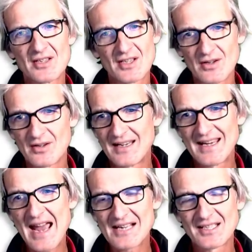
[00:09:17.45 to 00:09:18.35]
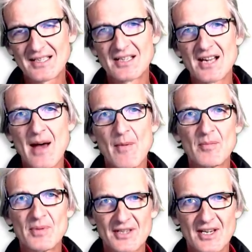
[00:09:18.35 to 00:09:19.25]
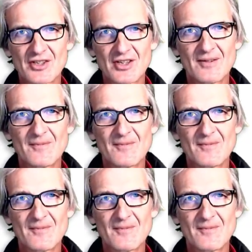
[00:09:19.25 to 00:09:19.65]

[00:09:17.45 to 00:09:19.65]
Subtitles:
to guess the diamond position.